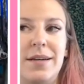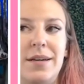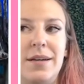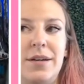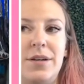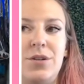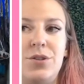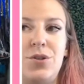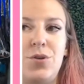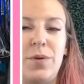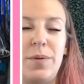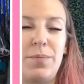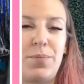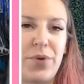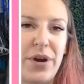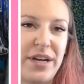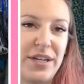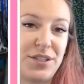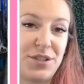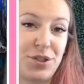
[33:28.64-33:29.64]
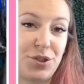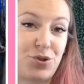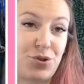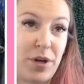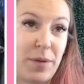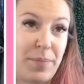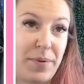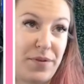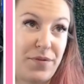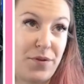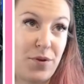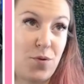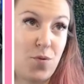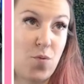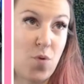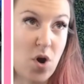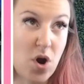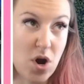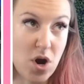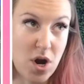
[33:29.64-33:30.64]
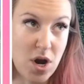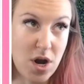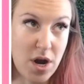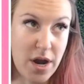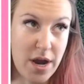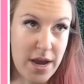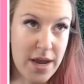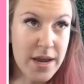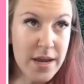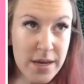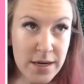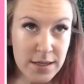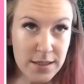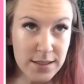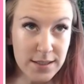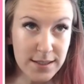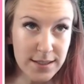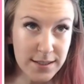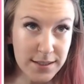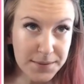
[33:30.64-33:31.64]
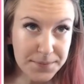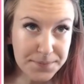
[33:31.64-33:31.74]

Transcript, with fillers: So embrace the drip if you want.